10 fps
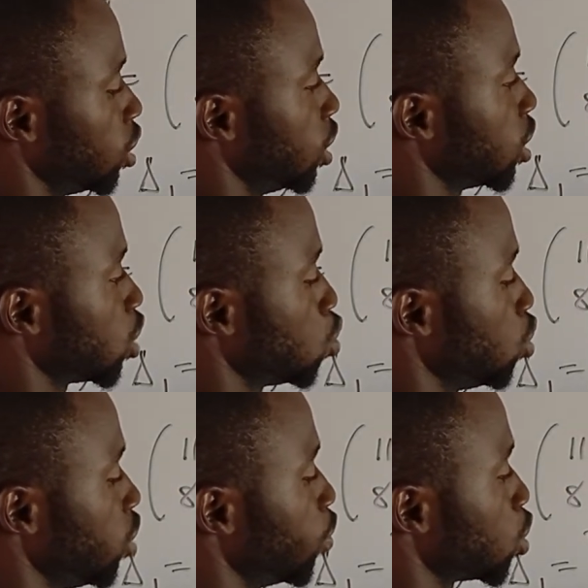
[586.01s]
Delta
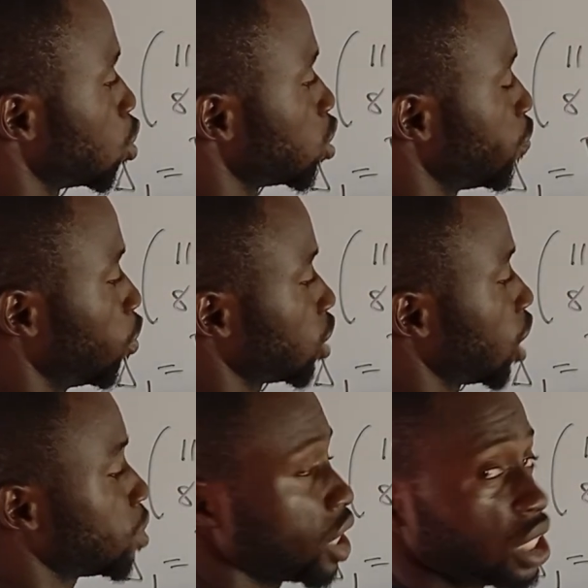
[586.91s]
2 give us what? 4
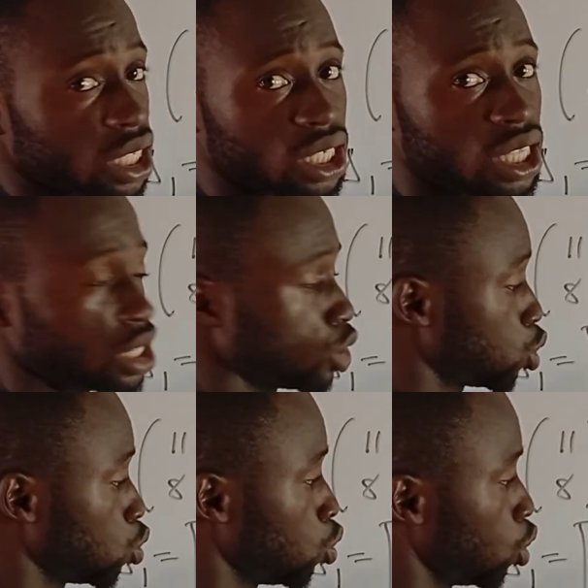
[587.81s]
times 8 is
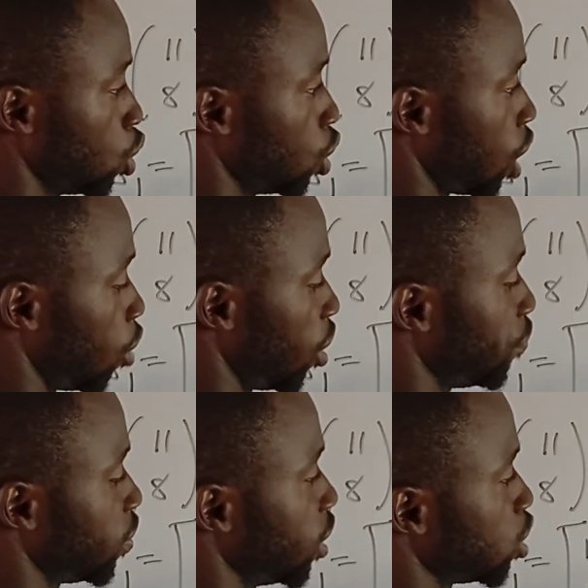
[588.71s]
32. I
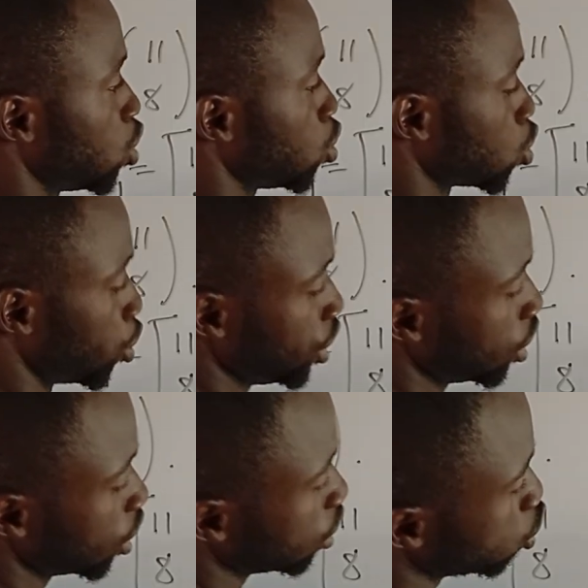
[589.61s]
have 30,
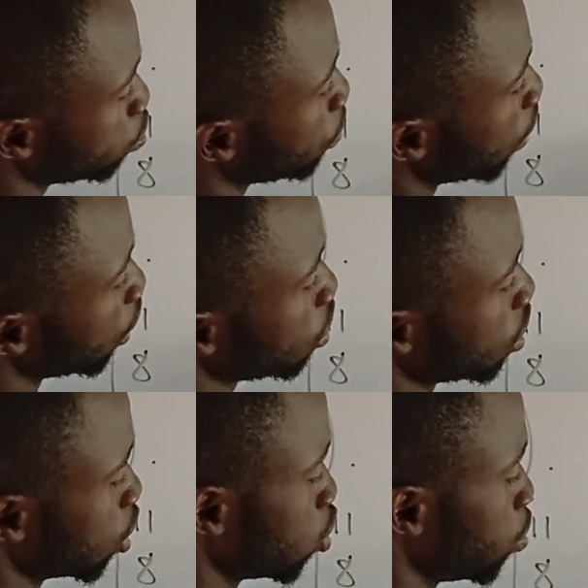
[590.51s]
sorry, this should be minus
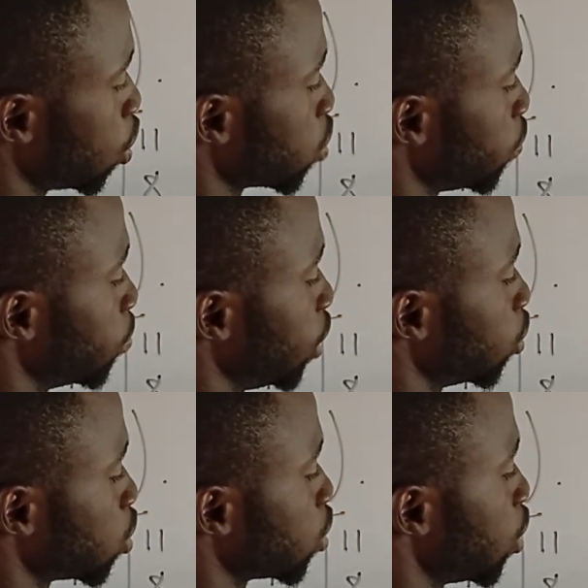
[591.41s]
32 because of the
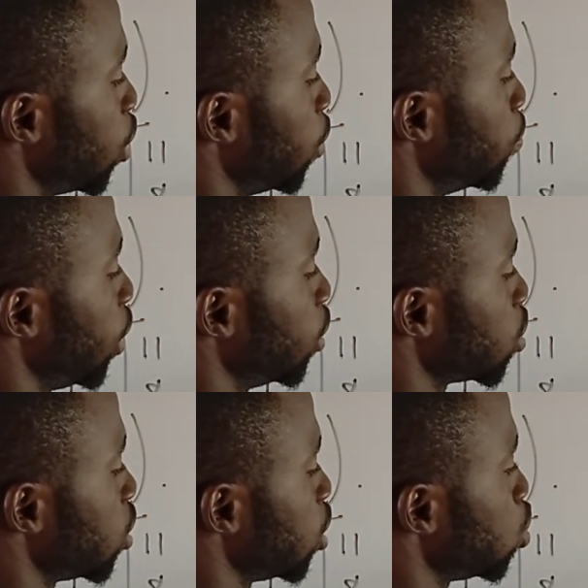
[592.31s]
minus.
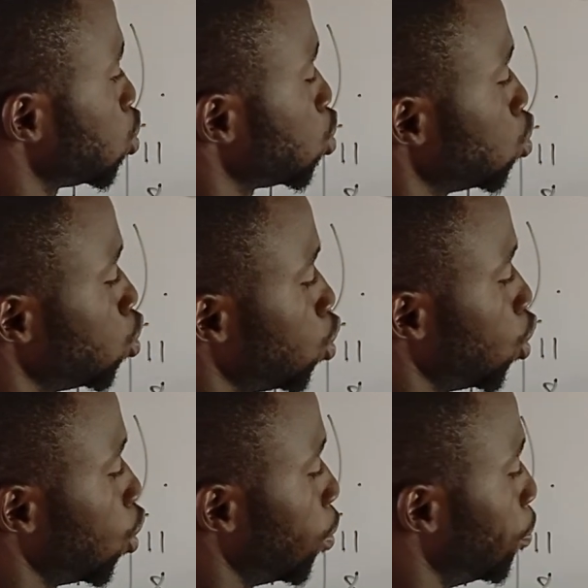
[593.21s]
Minus
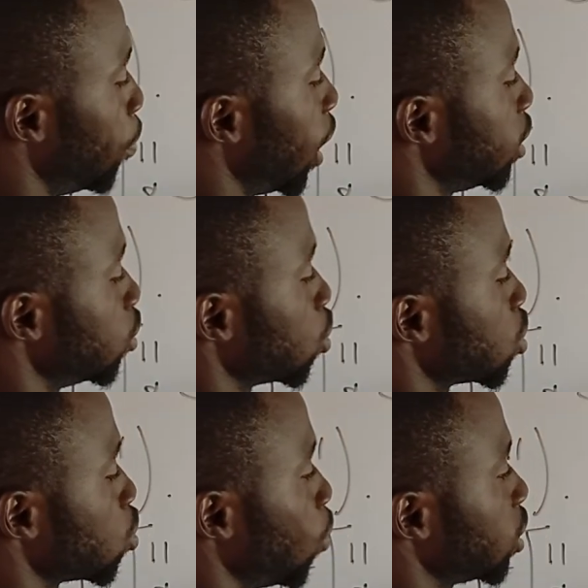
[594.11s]
32
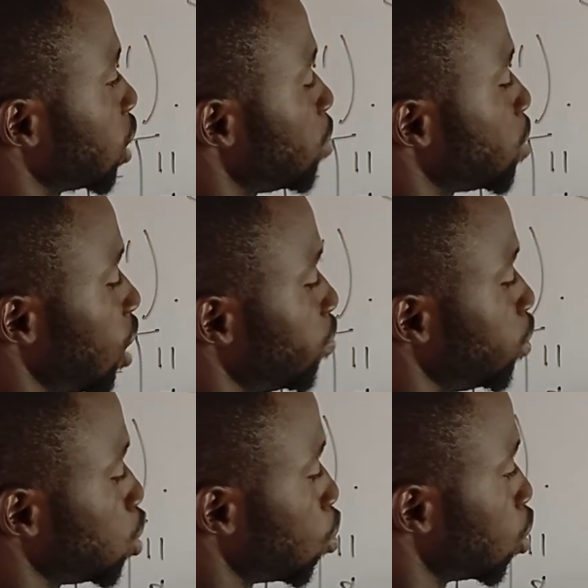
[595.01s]
minus 1 times
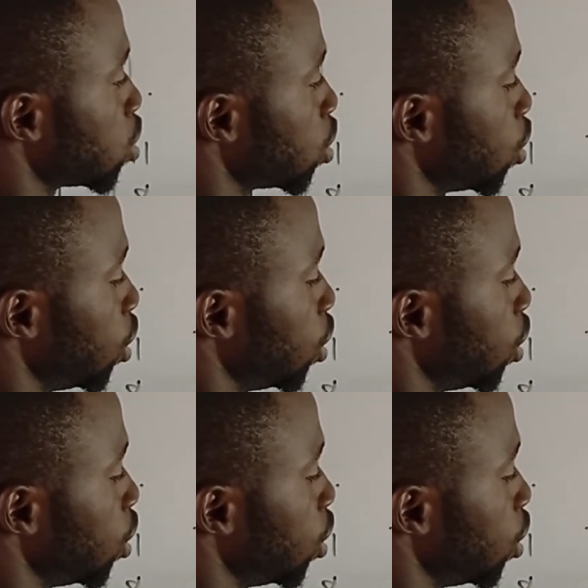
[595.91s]
11 is what?